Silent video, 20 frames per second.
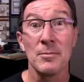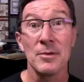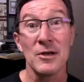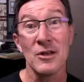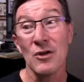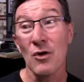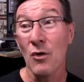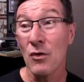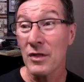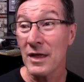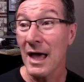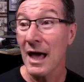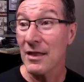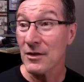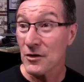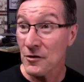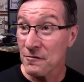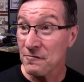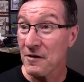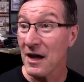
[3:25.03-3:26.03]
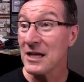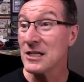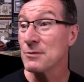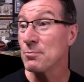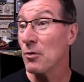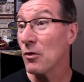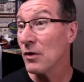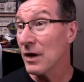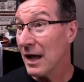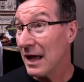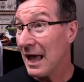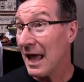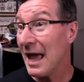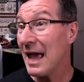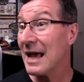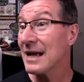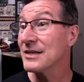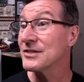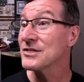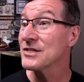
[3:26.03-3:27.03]
But all the others, Facebook,
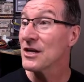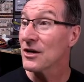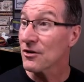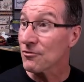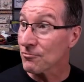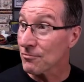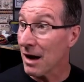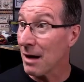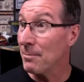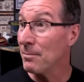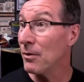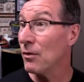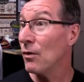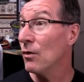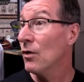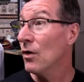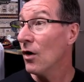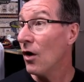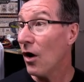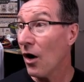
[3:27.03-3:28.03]
X, Rumble,